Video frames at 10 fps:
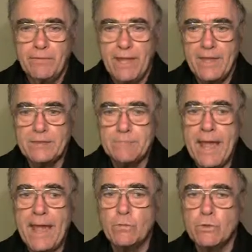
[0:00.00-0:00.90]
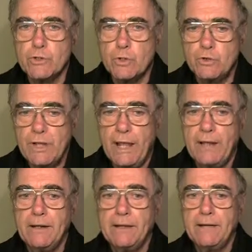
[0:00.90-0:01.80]
There the man was to
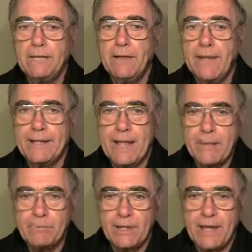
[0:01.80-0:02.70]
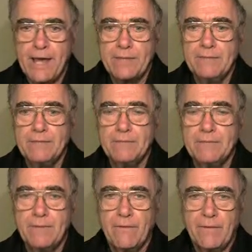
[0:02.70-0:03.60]
till and keep the garden.
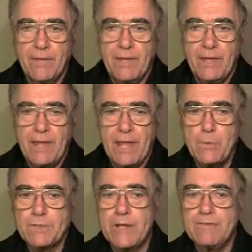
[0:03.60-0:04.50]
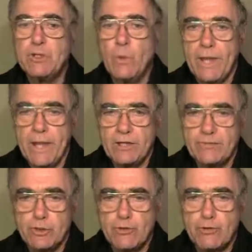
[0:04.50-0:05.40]
He was never to eat of the